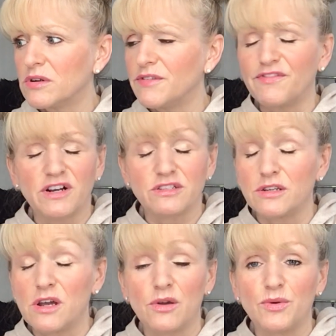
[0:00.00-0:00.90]
In fact, I
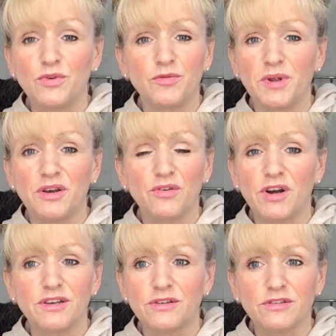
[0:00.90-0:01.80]
know it would have been
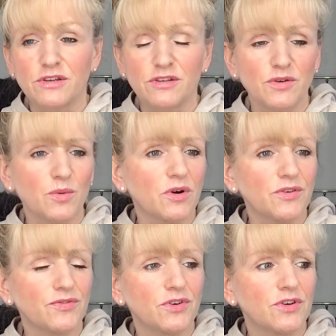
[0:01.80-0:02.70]
horrendous. I don't know what I'd
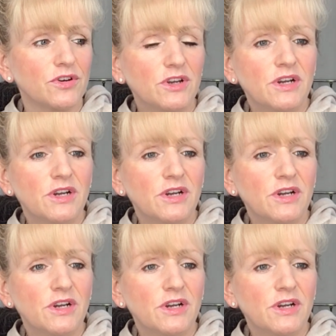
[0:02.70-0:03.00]
have done.